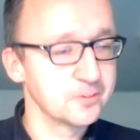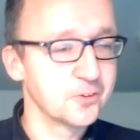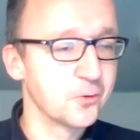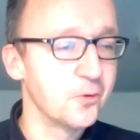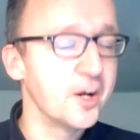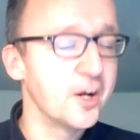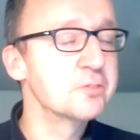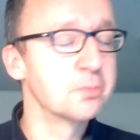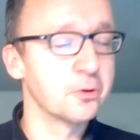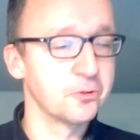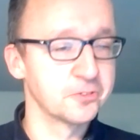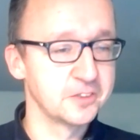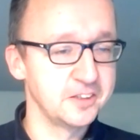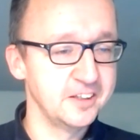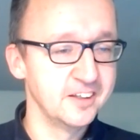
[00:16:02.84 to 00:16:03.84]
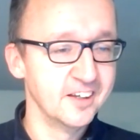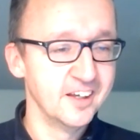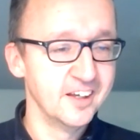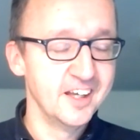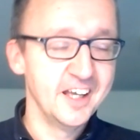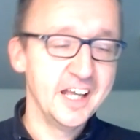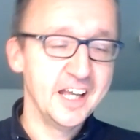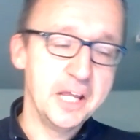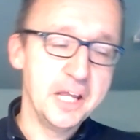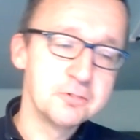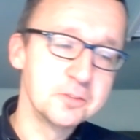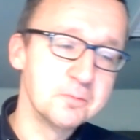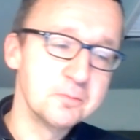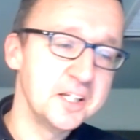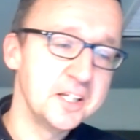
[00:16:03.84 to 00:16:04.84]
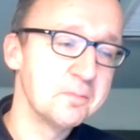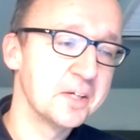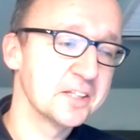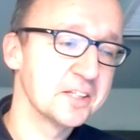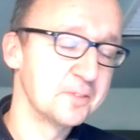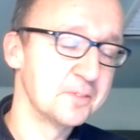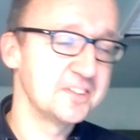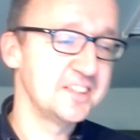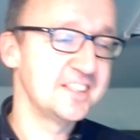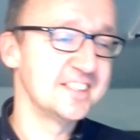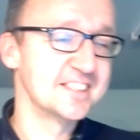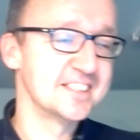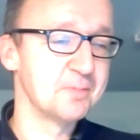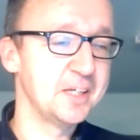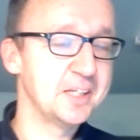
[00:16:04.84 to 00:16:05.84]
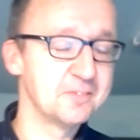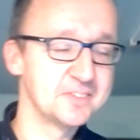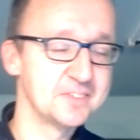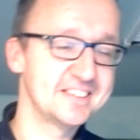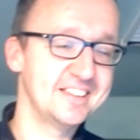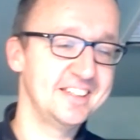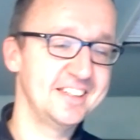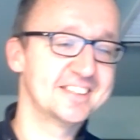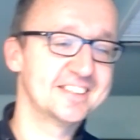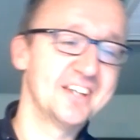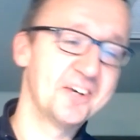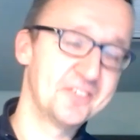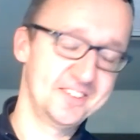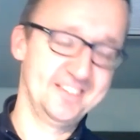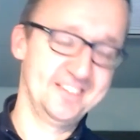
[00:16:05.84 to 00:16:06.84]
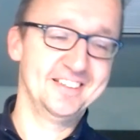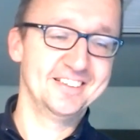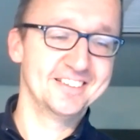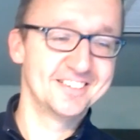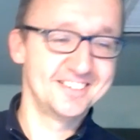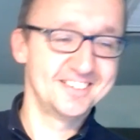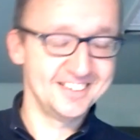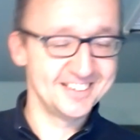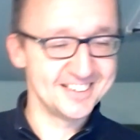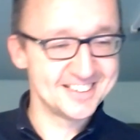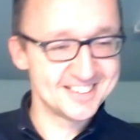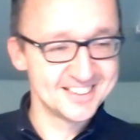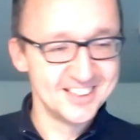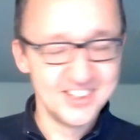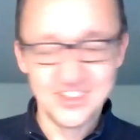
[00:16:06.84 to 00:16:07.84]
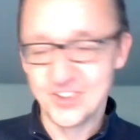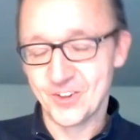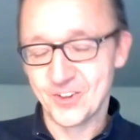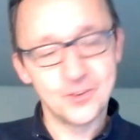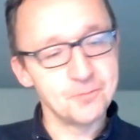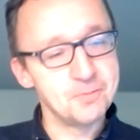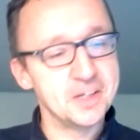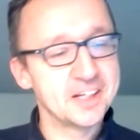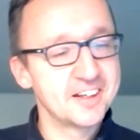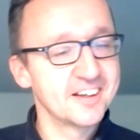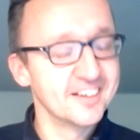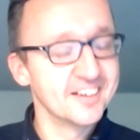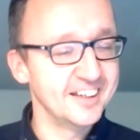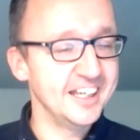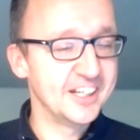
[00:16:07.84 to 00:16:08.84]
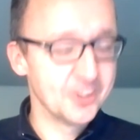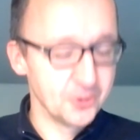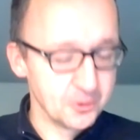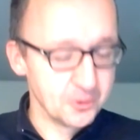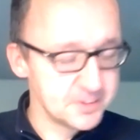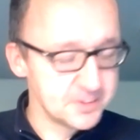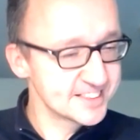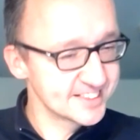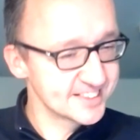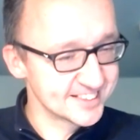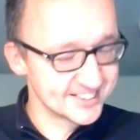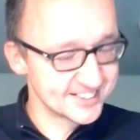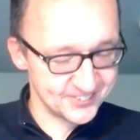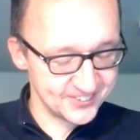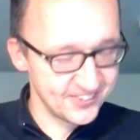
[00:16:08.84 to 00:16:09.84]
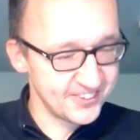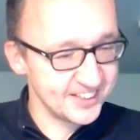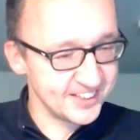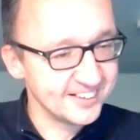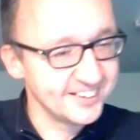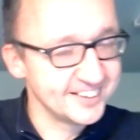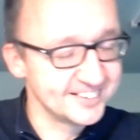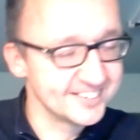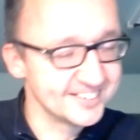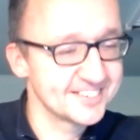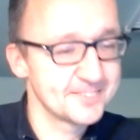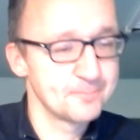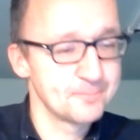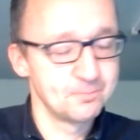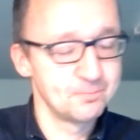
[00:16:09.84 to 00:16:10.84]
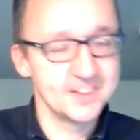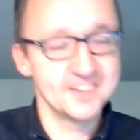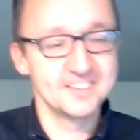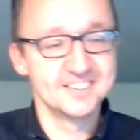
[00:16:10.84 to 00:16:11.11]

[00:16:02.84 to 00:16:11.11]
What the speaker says: quite broadly. Even many mathematicians make mistakes now and then in this, or big economists and so on, things like that. Yeah.